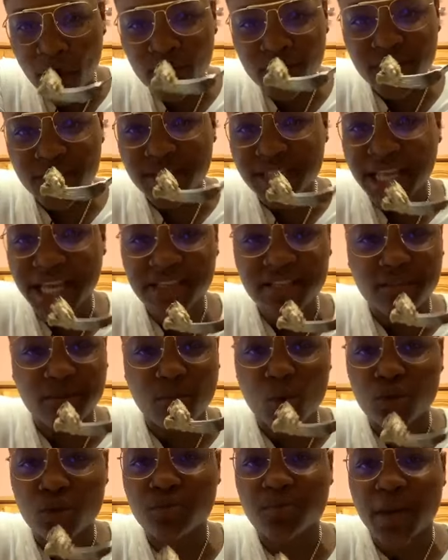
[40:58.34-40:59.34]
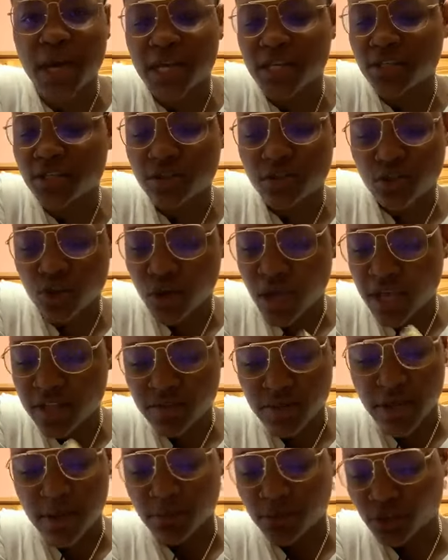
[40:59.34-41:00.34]
I would just like some more spice. So
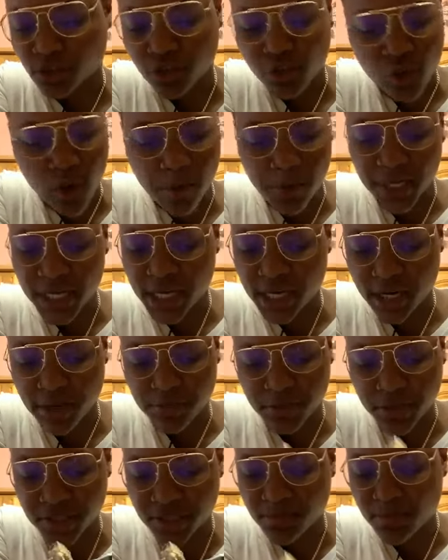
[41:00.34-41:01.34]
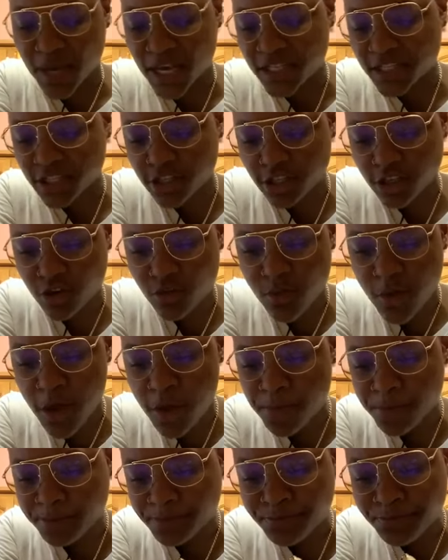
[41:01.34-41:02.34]
that's what I'm going to do. I'm going to kick up the spice a little
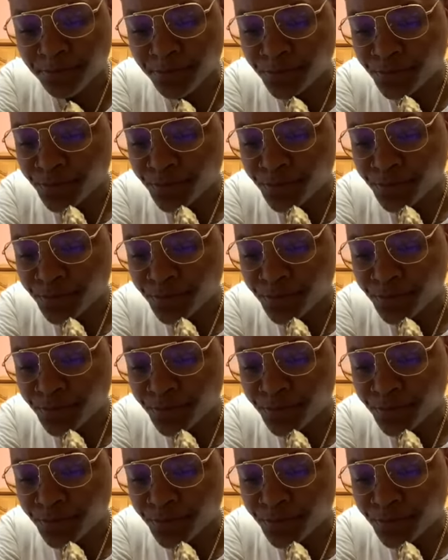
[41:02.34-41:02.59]
bit.